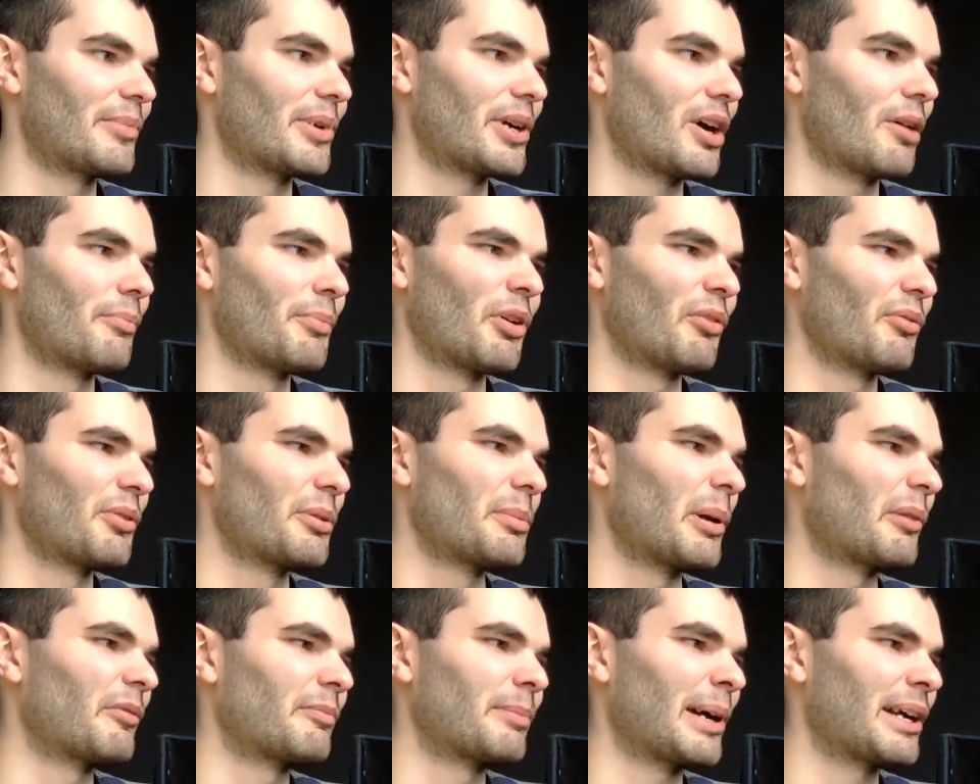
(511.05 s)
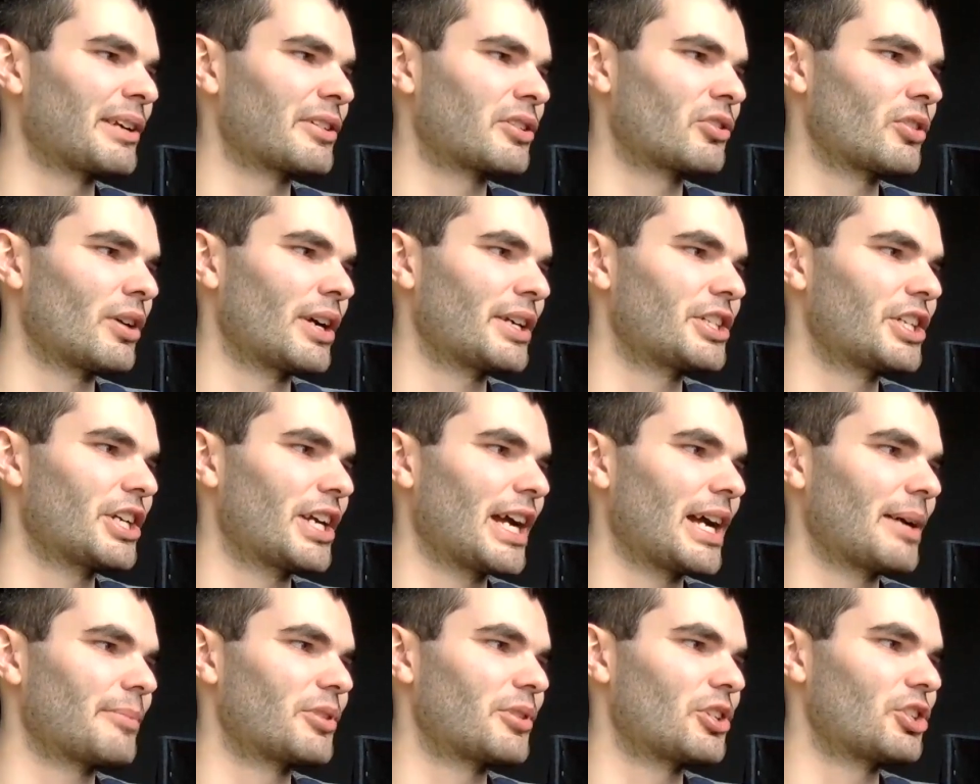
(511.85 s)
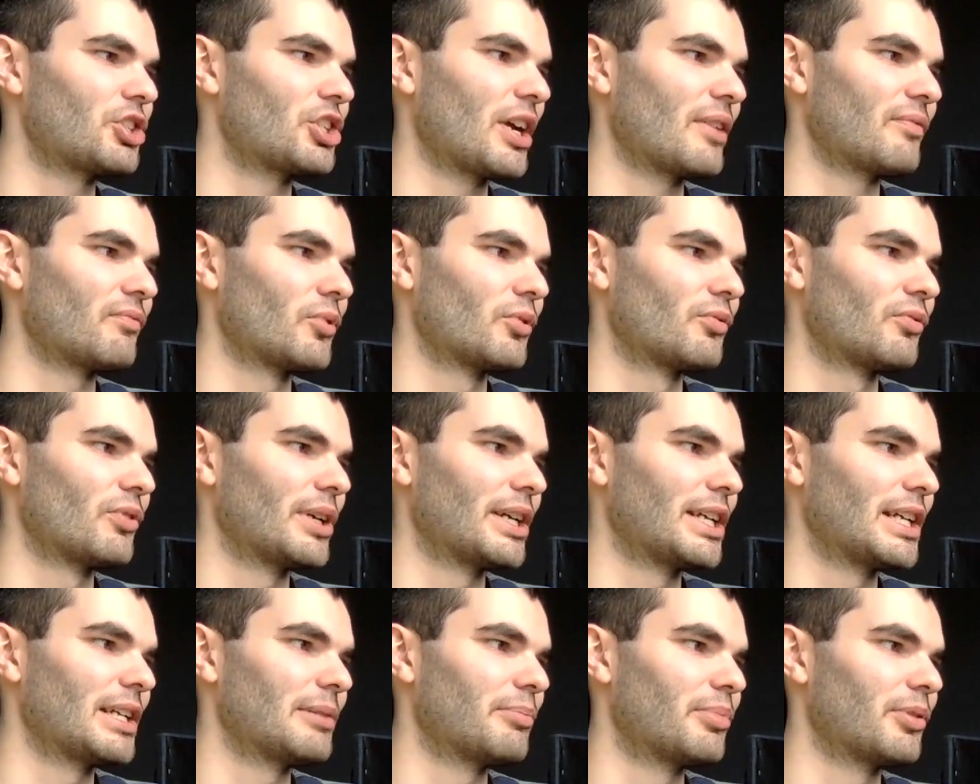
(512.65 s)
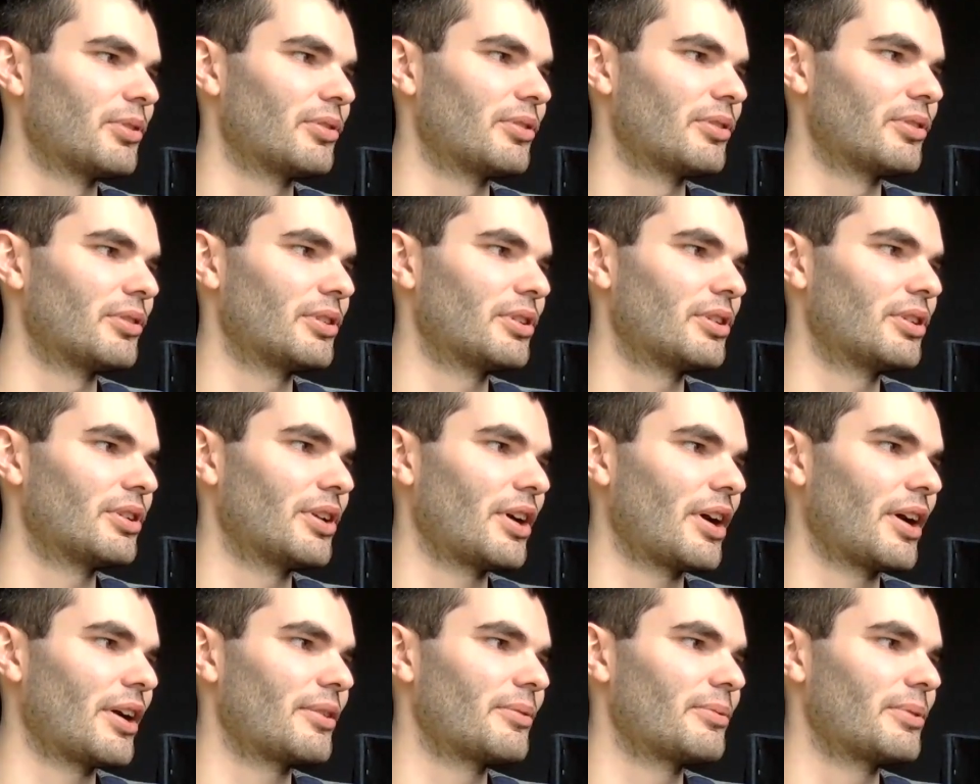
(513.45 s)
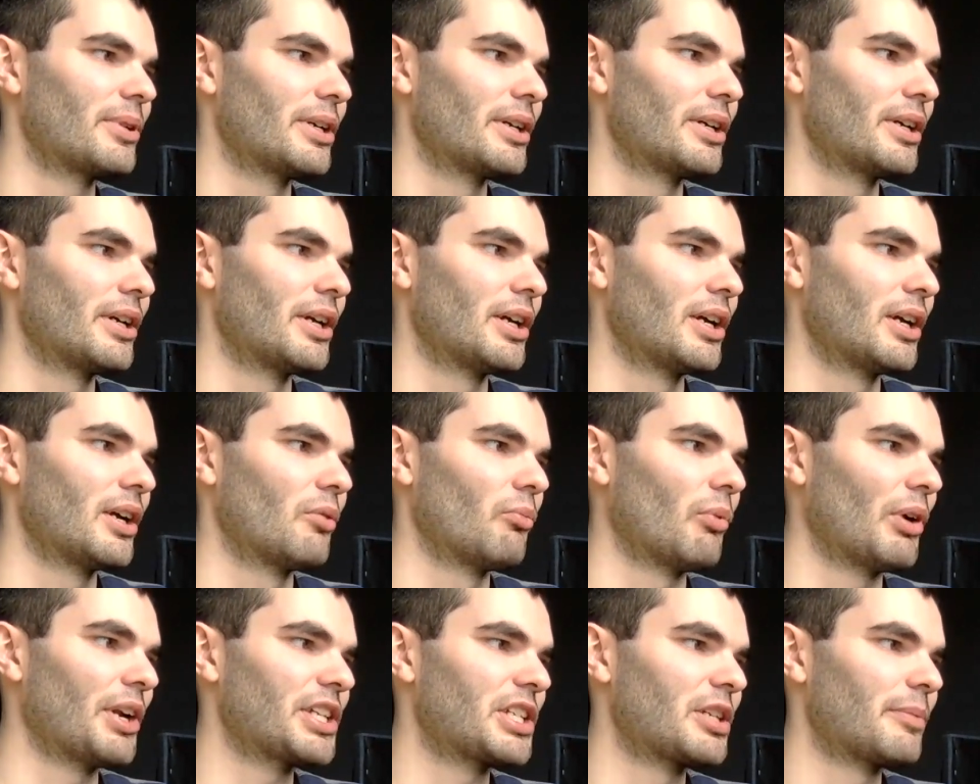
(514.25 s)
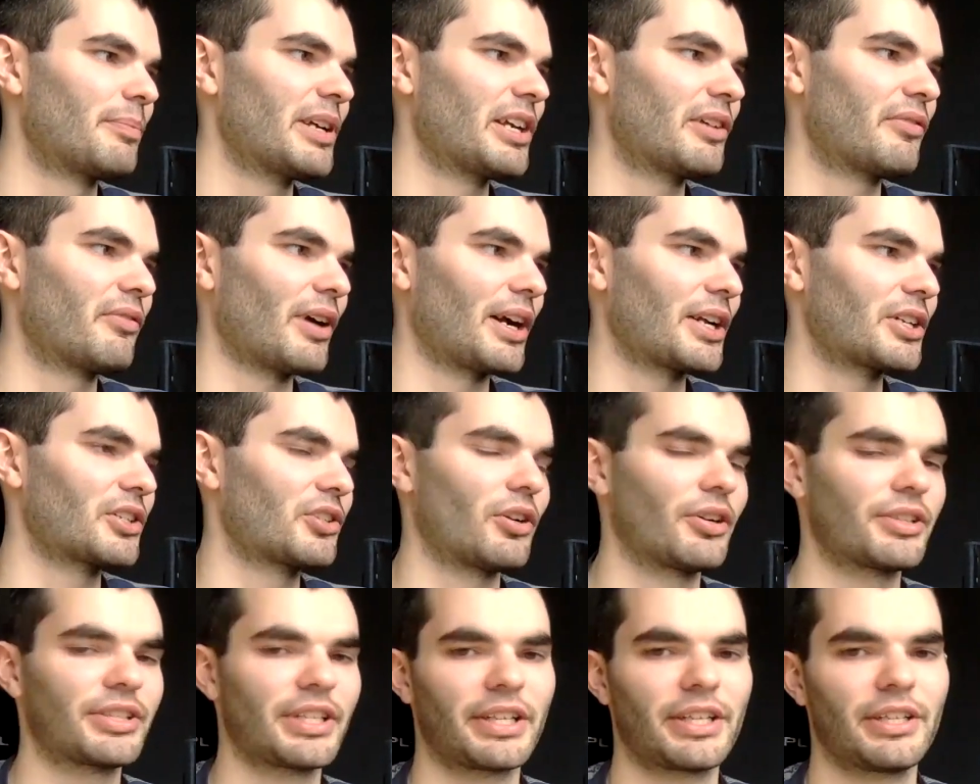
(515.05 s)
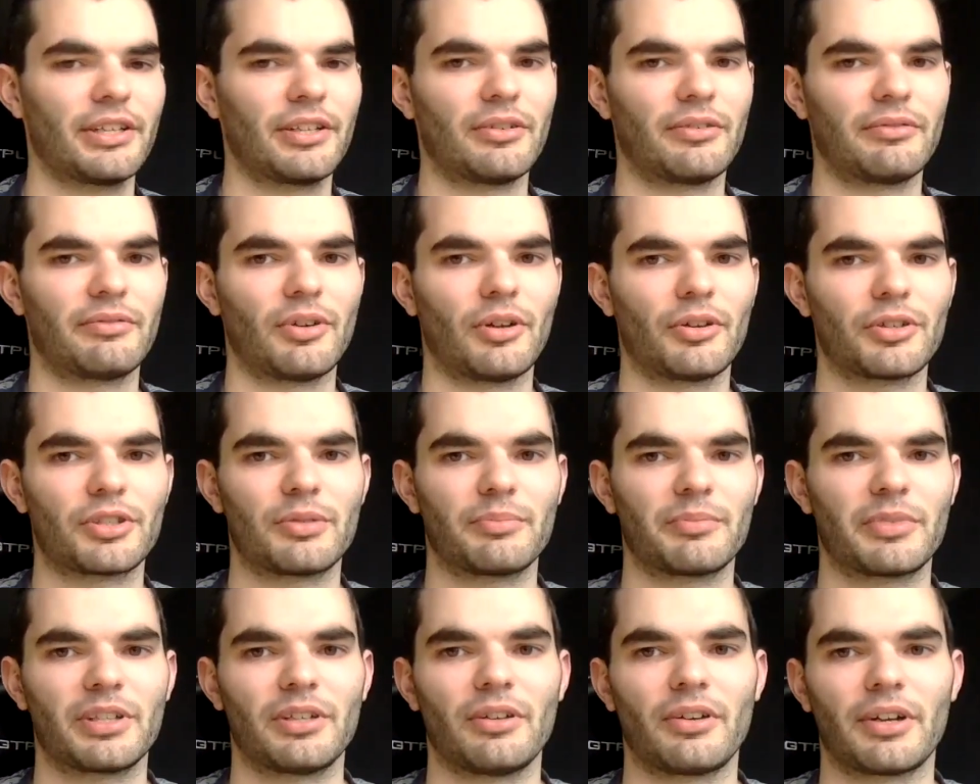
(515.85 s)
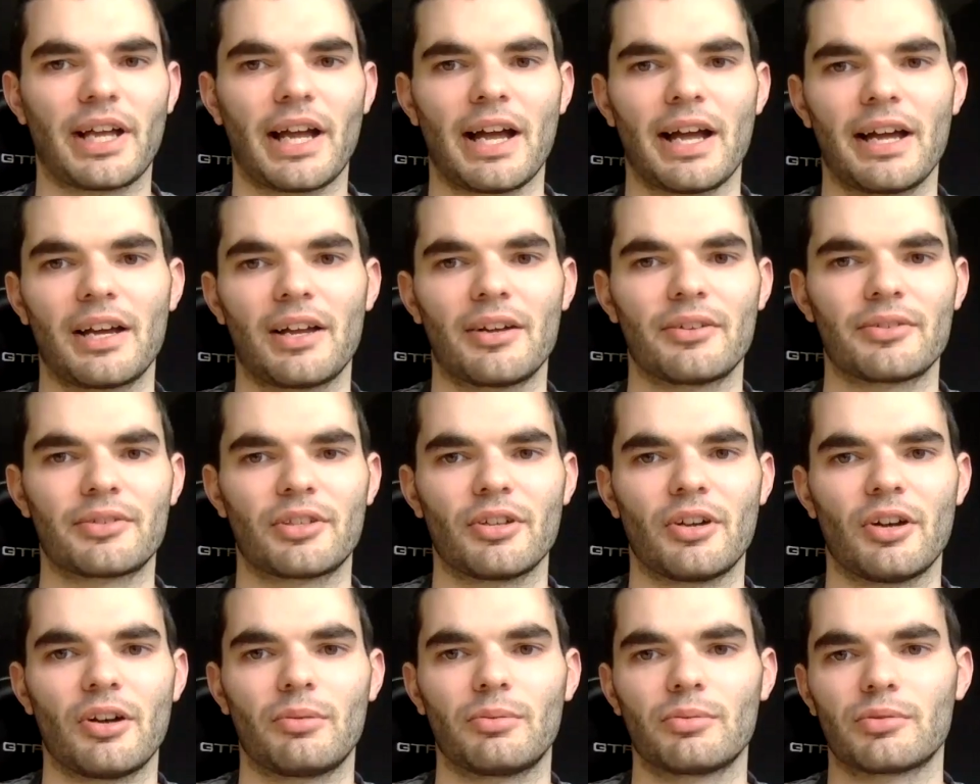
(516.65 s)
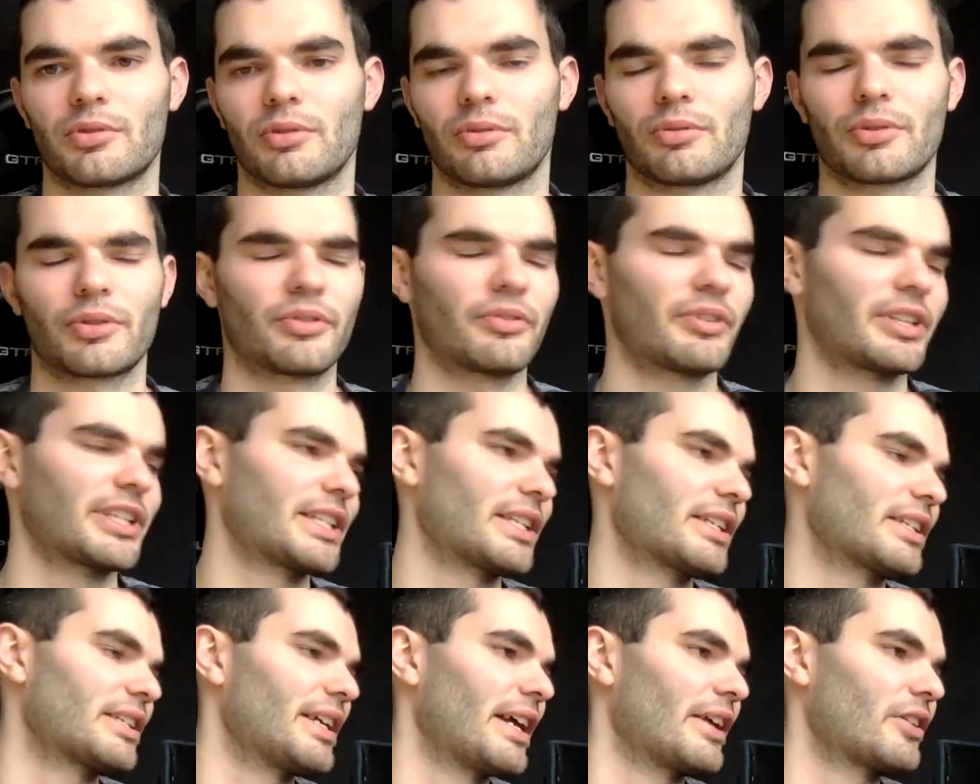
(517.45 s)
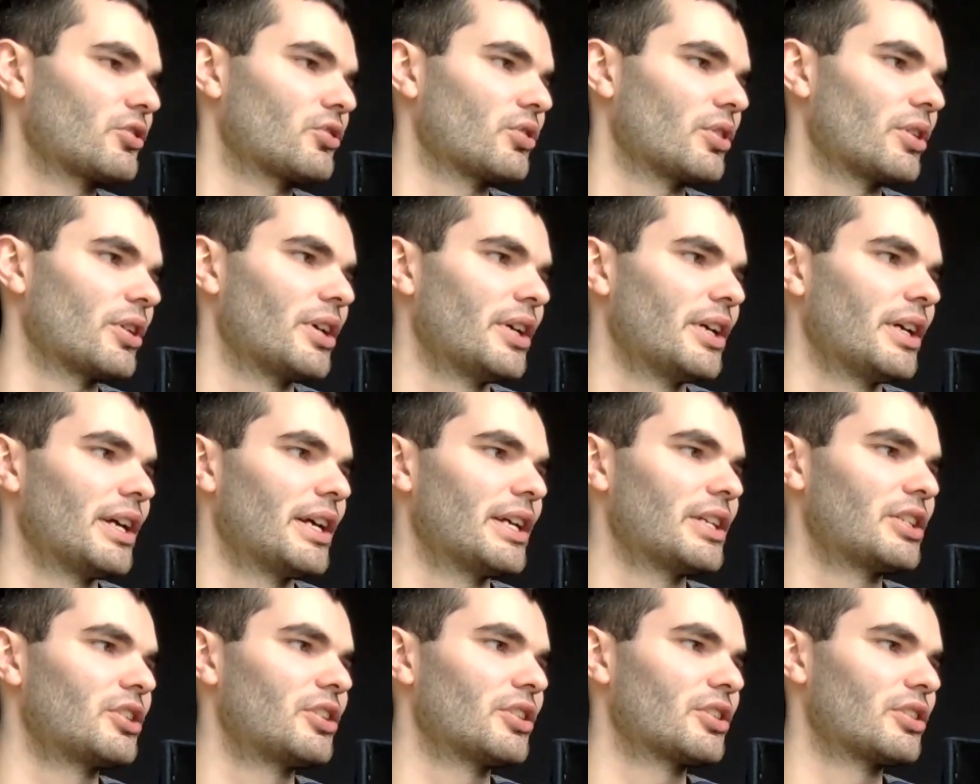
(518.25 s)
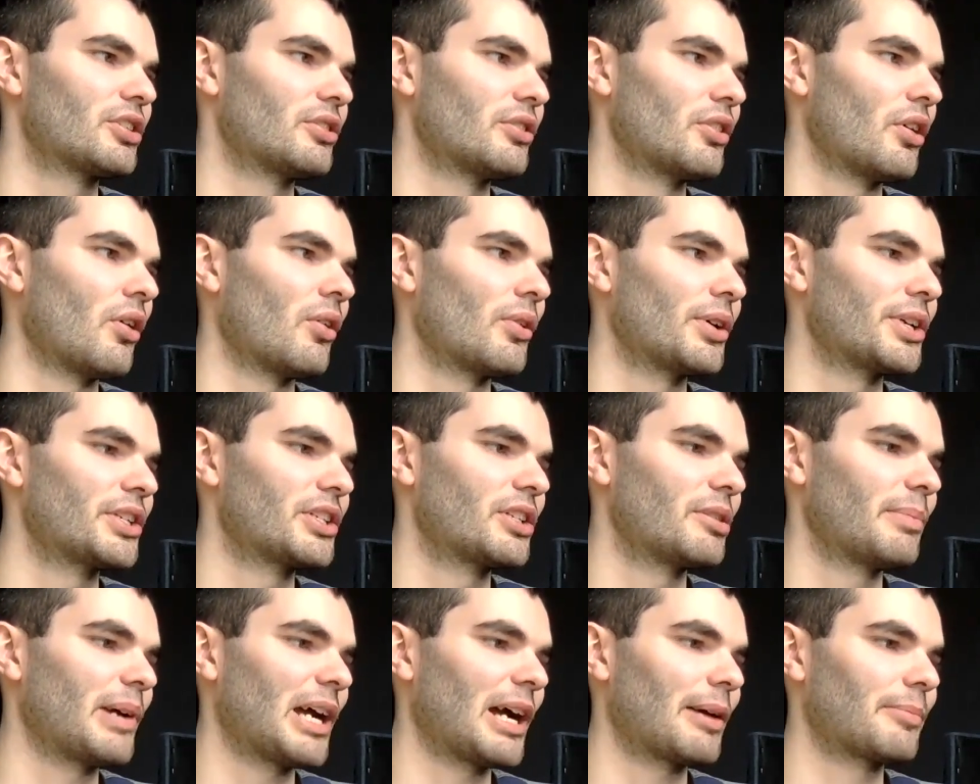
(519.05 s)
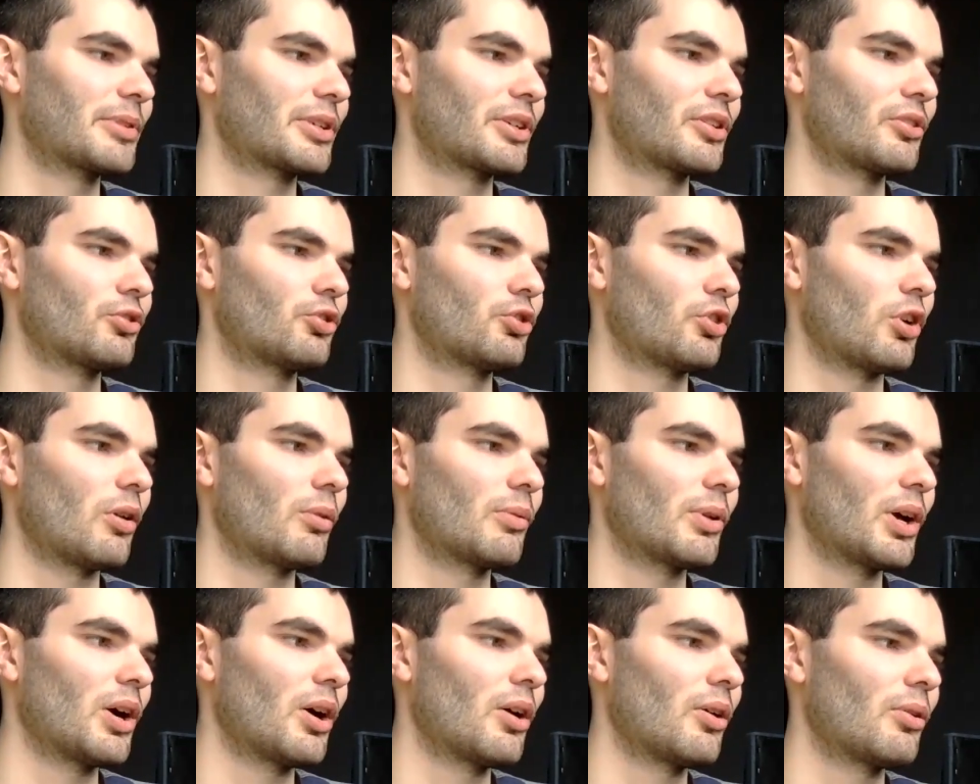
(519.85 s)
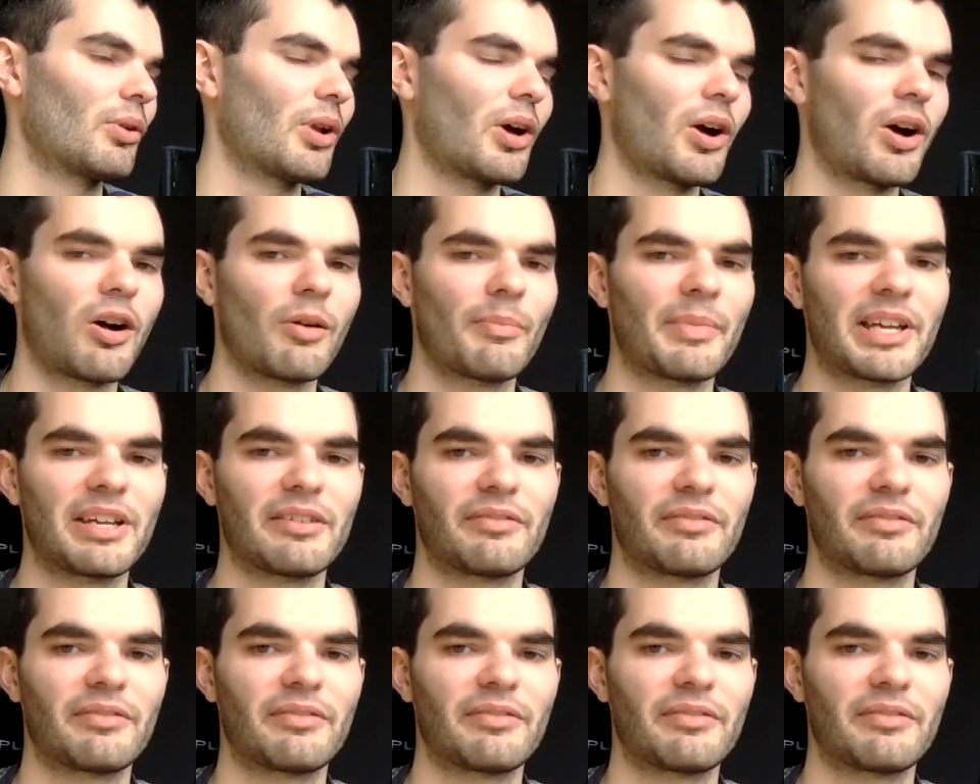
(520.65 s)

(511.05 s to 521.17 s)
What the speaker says: I'm not really bothered about strategy games in general, really, but, you know, when it's a big franchise that you love, like something like Halo, Star Wars, Lord of the Rings, etc., it's just nice to be able to control a whole army.